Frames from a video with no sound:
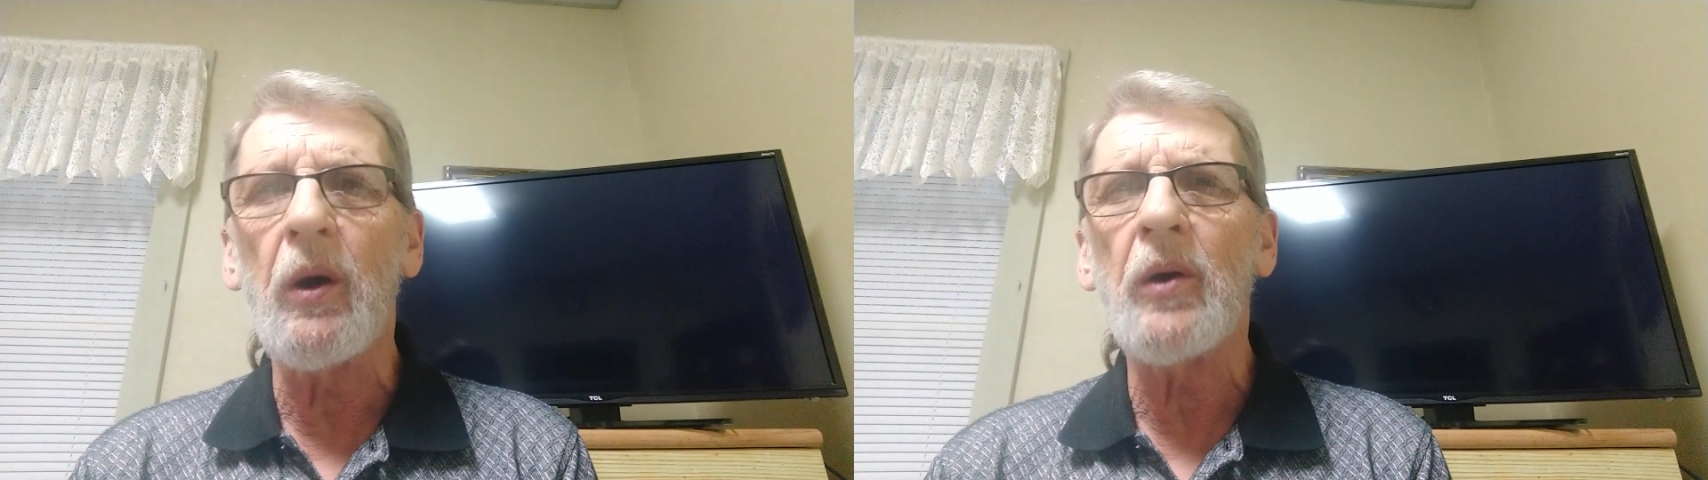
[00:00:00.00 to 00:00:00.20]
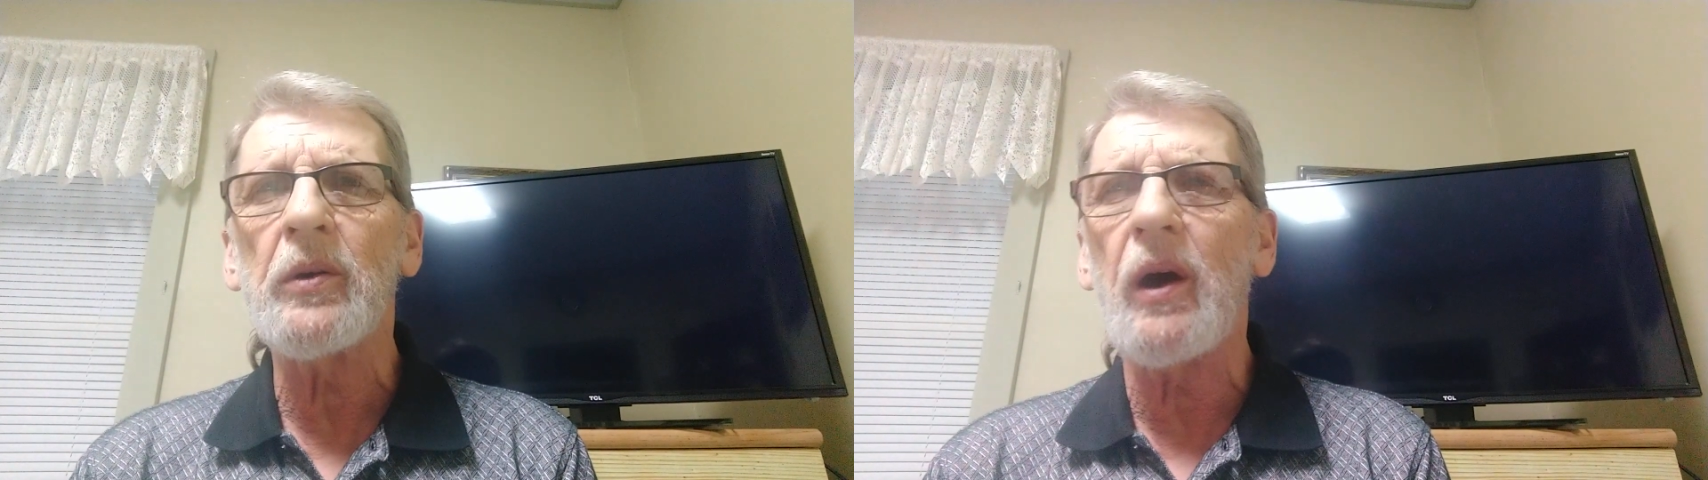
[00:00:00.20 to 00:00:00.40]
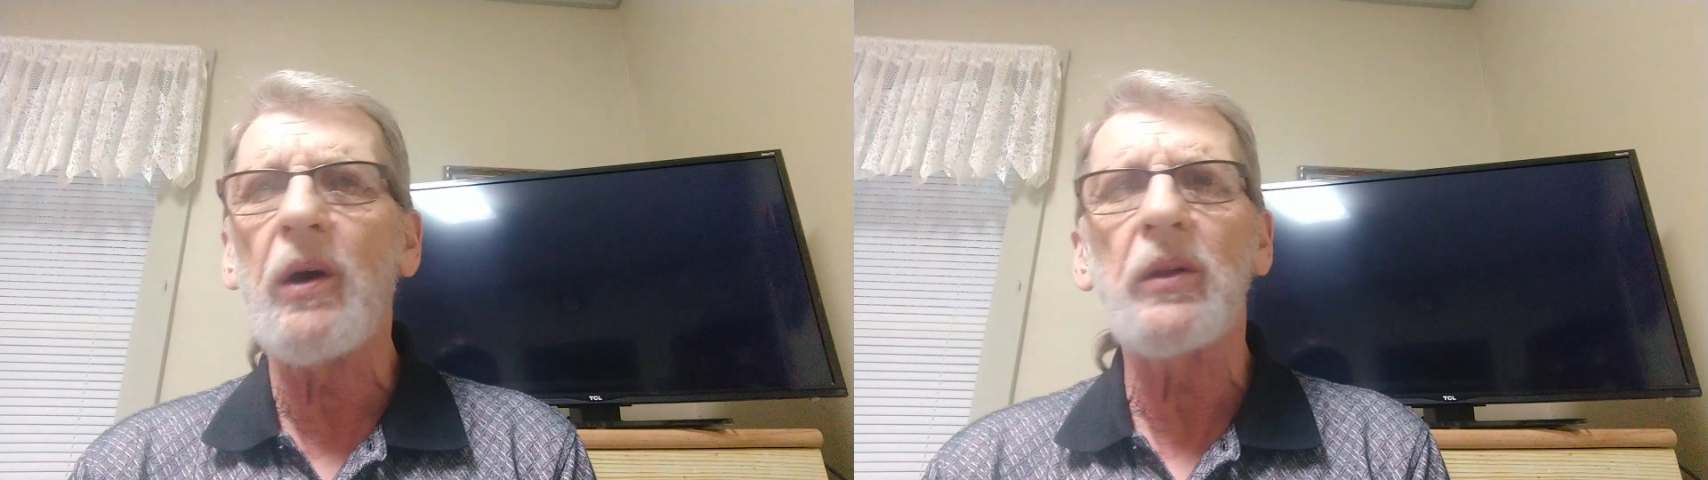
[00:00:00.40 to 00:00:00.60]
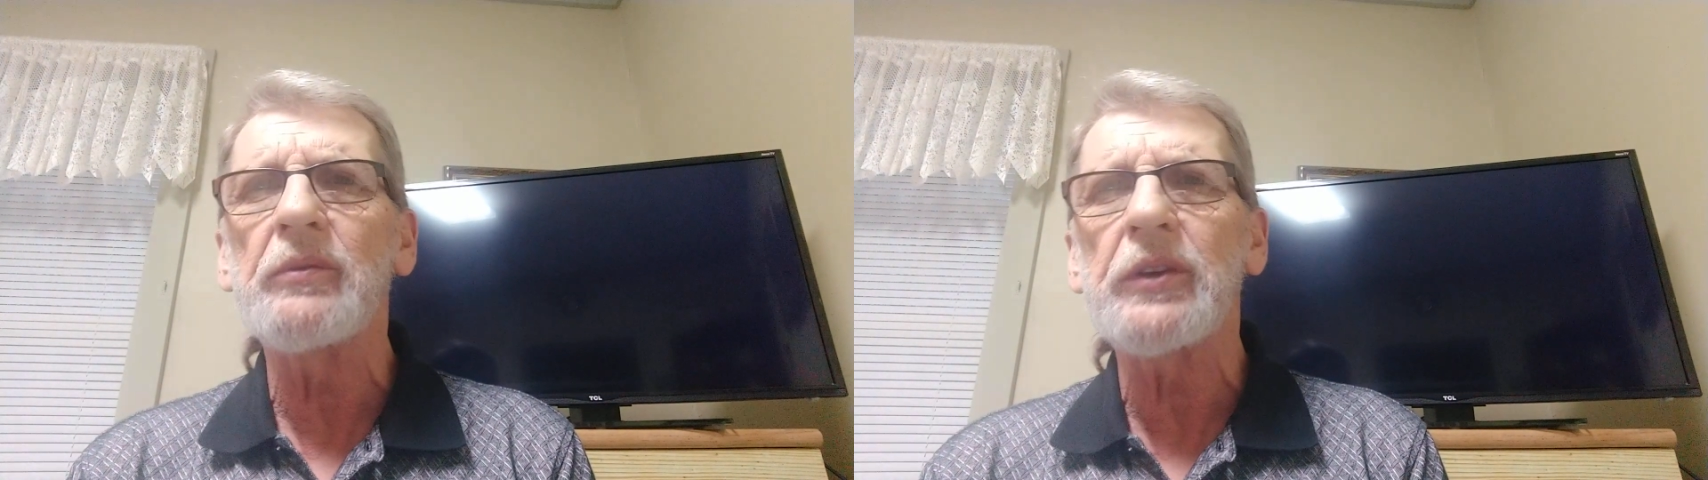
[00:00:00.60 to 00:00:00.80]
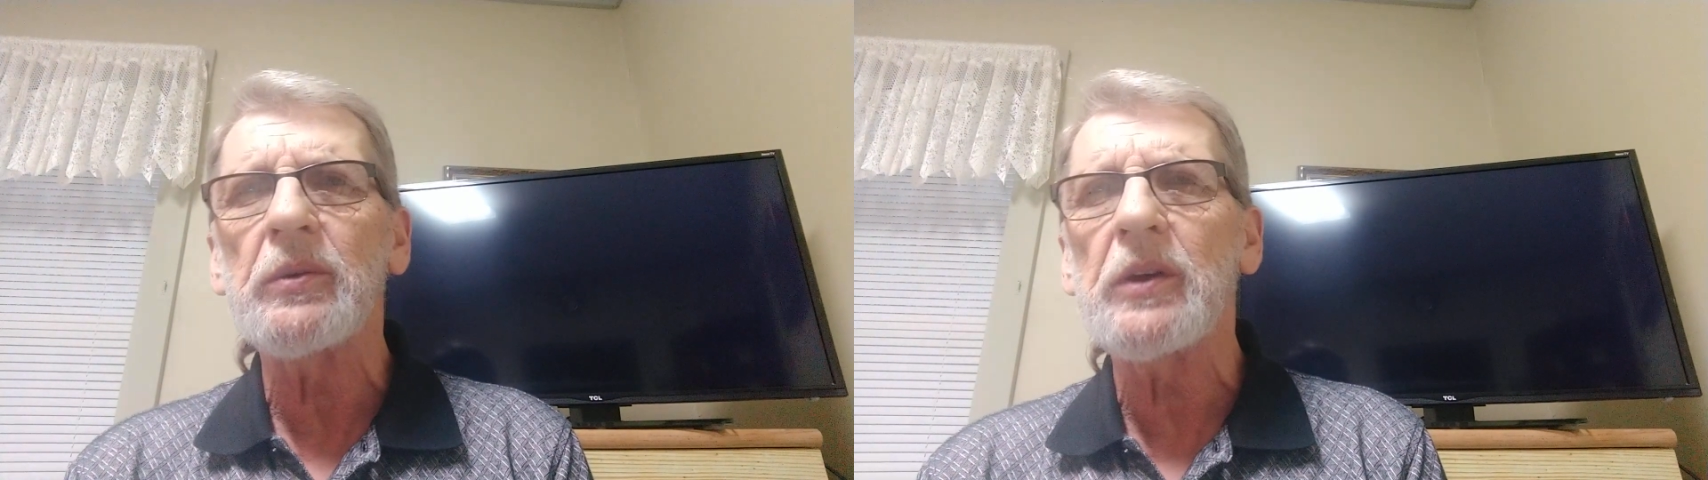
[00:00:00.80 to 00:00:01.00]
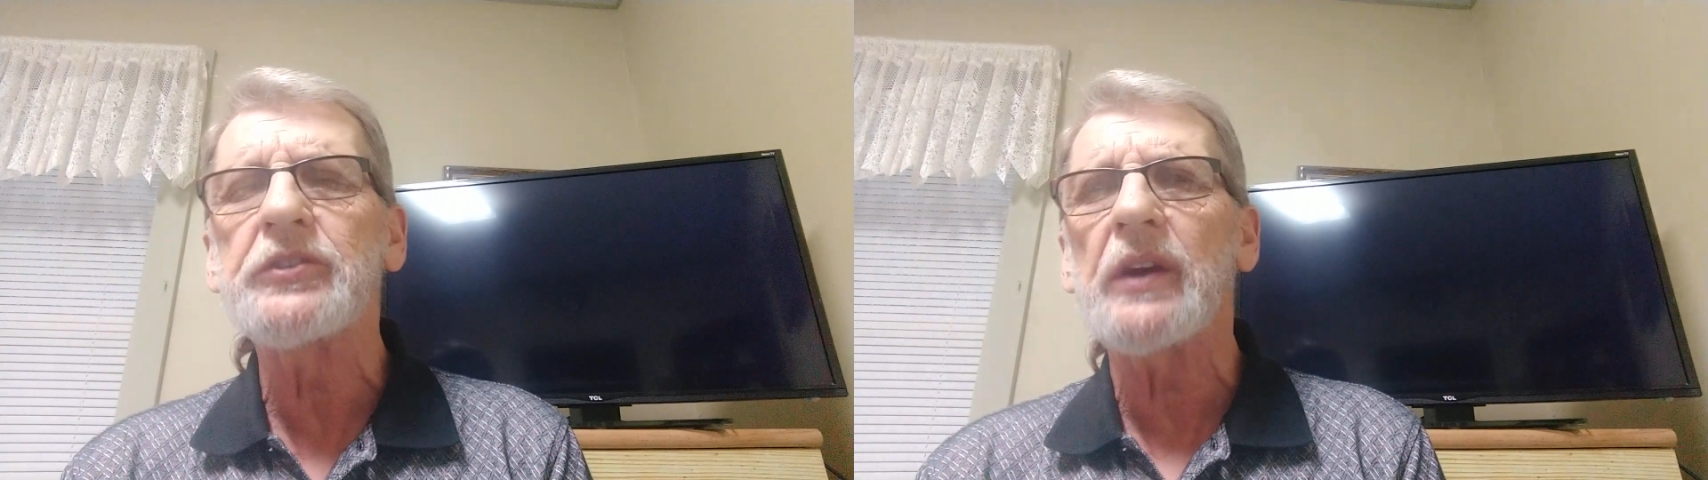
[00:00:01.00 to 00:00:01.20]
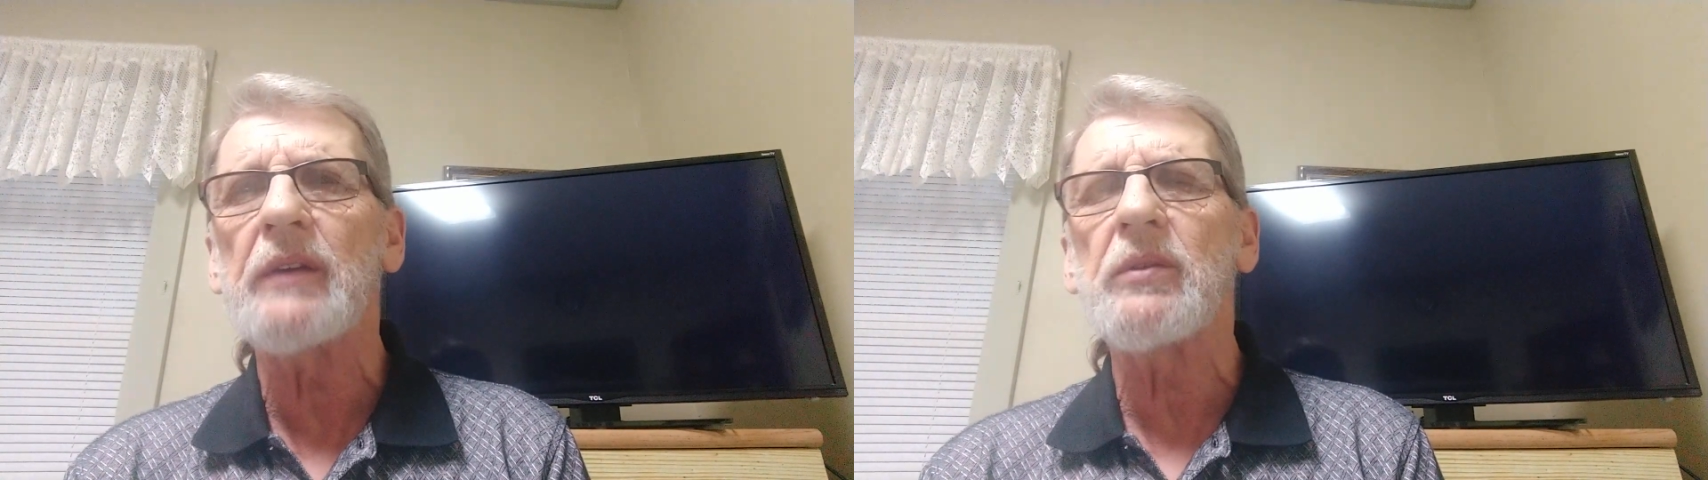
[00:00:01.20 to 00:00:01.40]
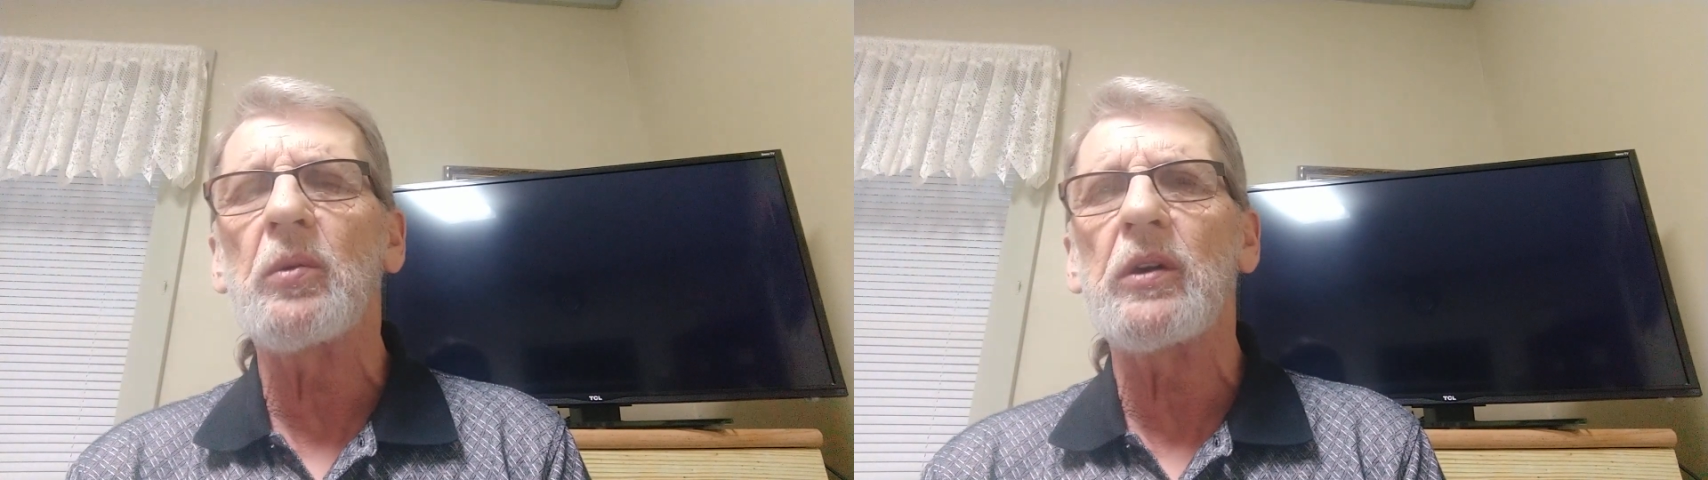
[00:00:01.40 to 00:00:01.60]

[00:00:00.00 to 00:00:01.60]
all of you, each and every